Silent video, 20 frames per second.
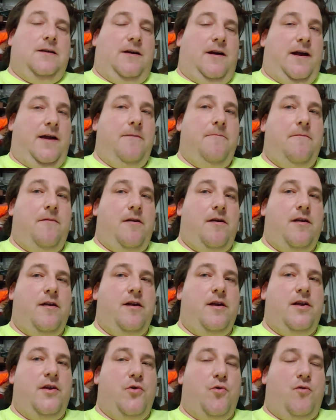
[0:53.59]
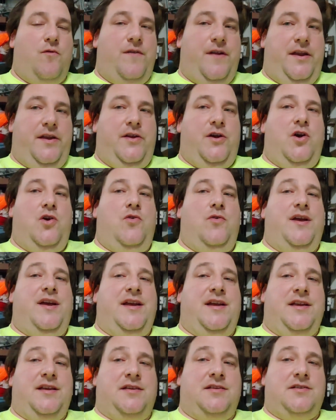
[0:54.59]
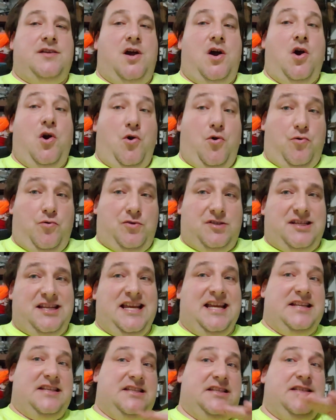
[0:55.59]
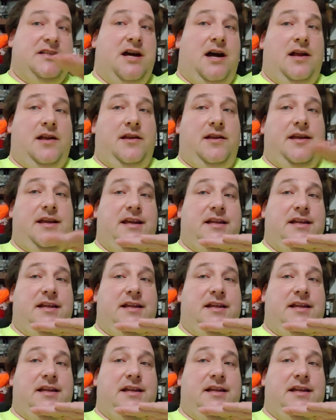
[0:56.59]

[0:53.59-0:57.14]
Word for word: All right? Your video is hosed. It's done.